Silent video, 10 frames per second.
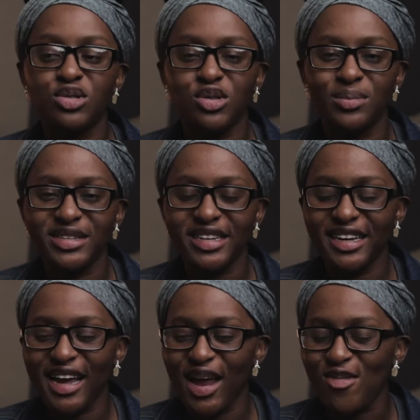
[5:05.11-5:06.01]
so I'm just
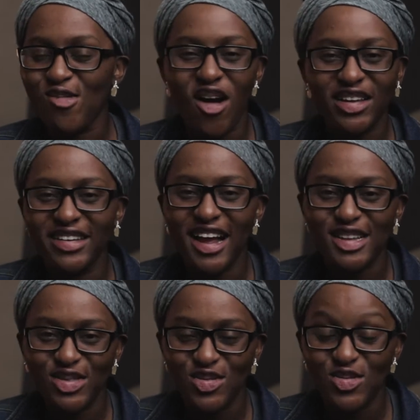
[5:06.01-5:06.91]
gonna kind of walk you
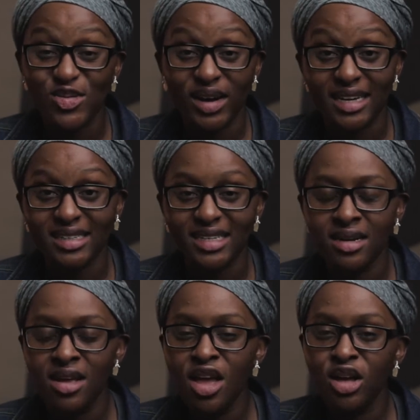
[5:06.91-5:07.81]
guys through what I did.